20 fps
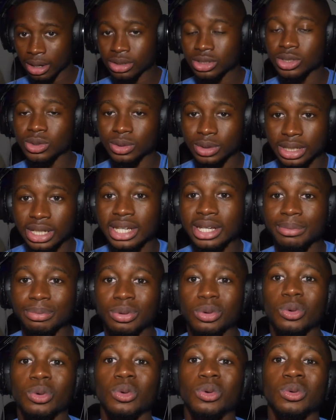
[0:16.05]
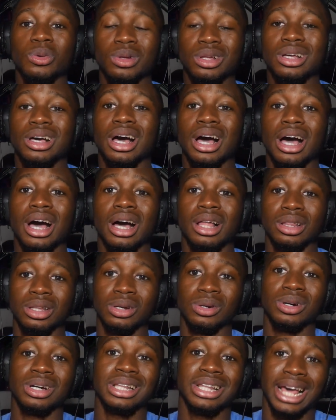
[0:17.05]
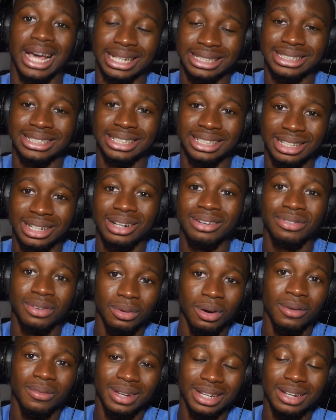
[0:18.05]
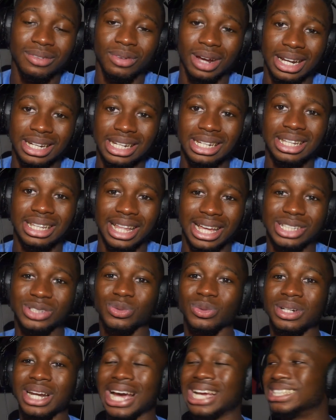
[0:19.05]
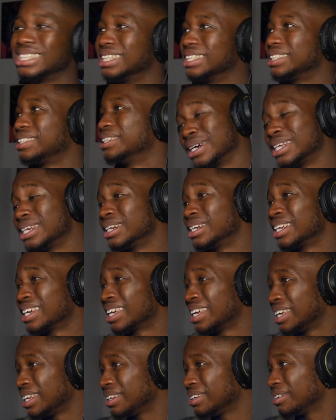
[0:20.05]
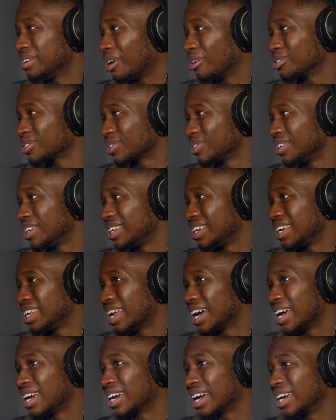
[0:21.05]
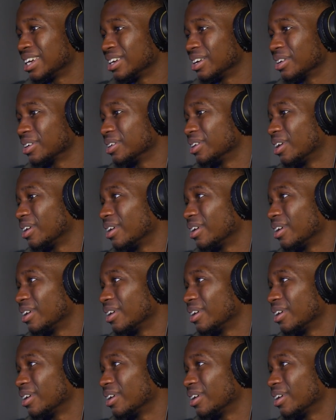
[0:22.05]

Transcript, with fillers: also did pull a little classic from what, we, what I did in the last one. I just played it again off screen and I got younger.